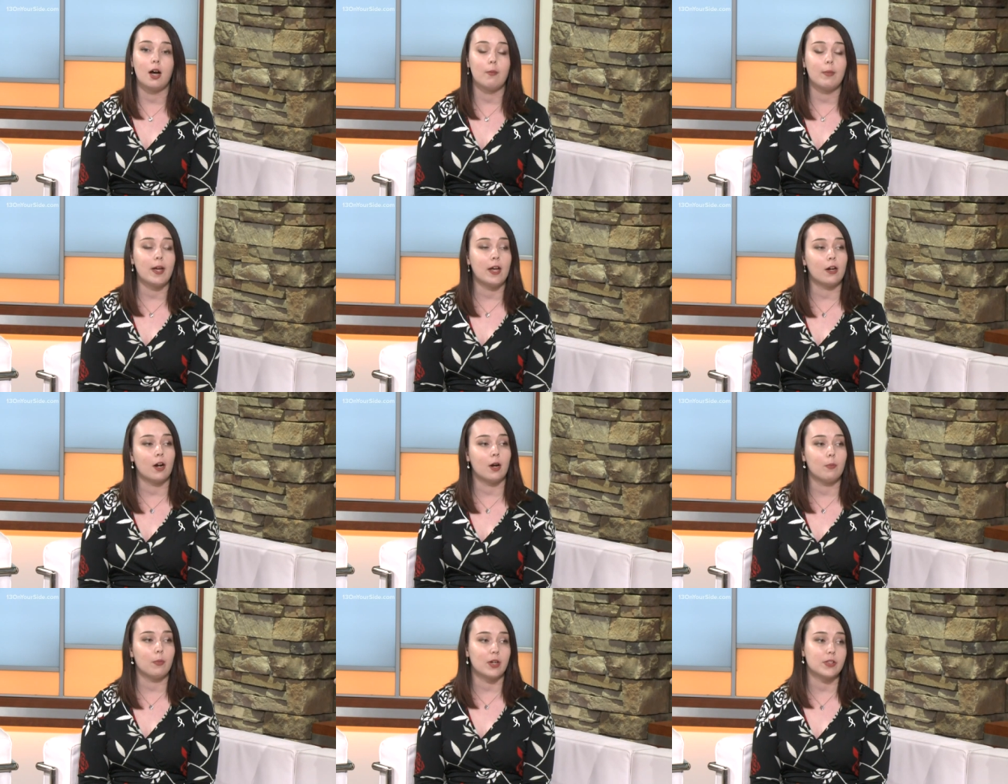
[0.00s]
um, and
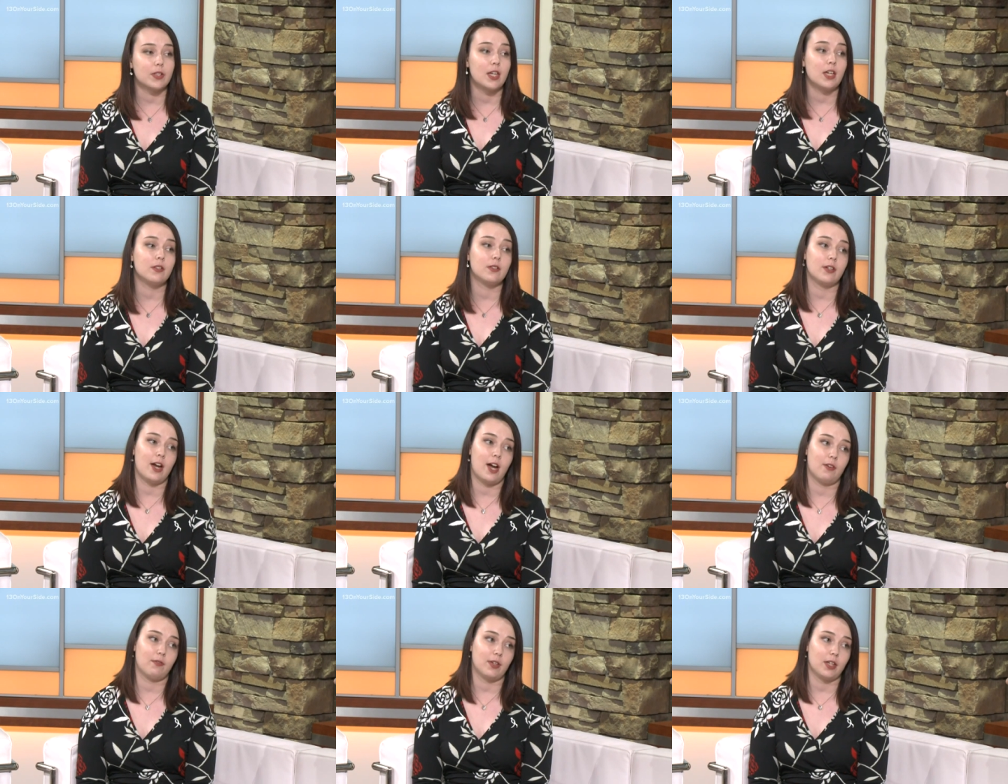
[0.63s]
our breast cancer
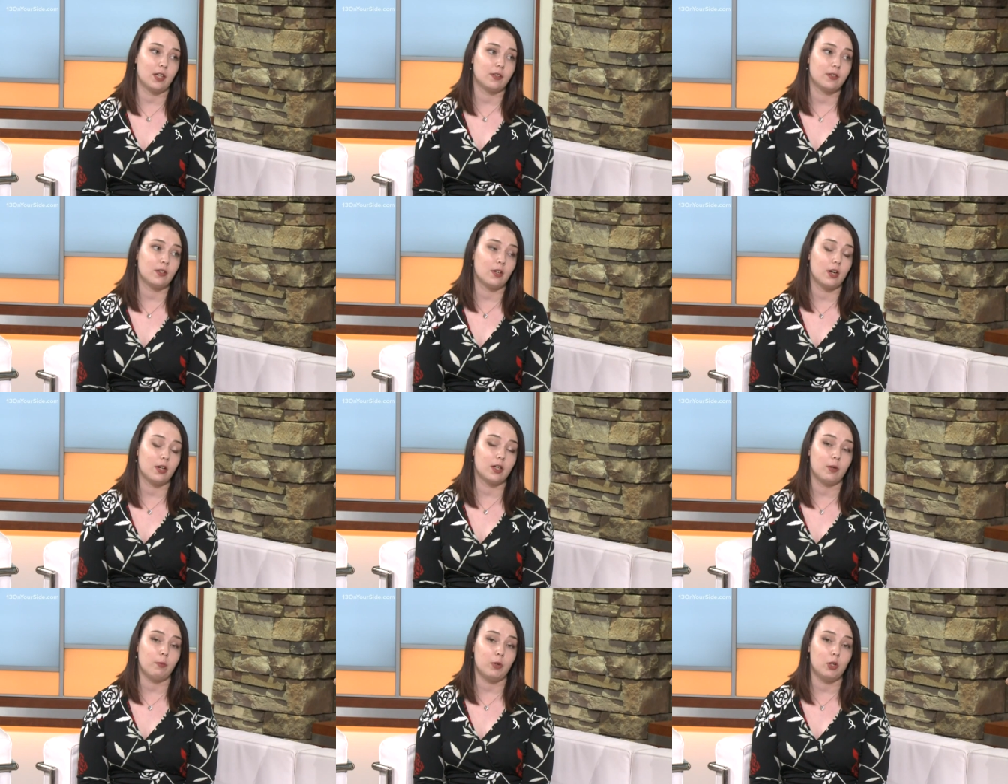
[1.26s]
advocates in our
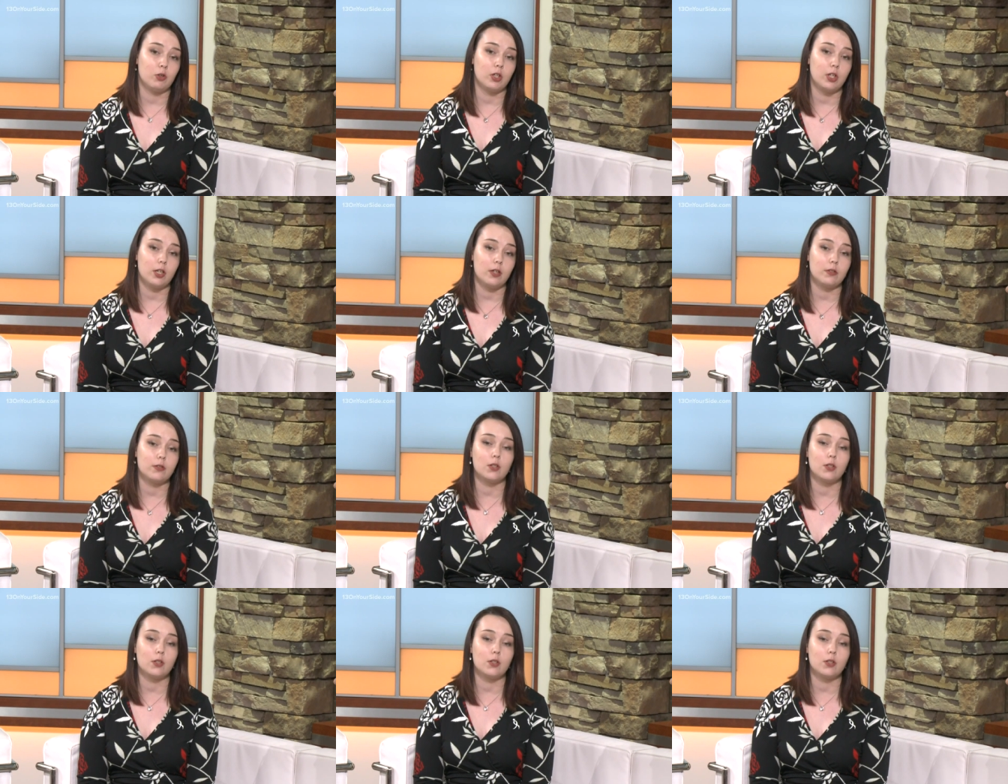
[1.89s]
community.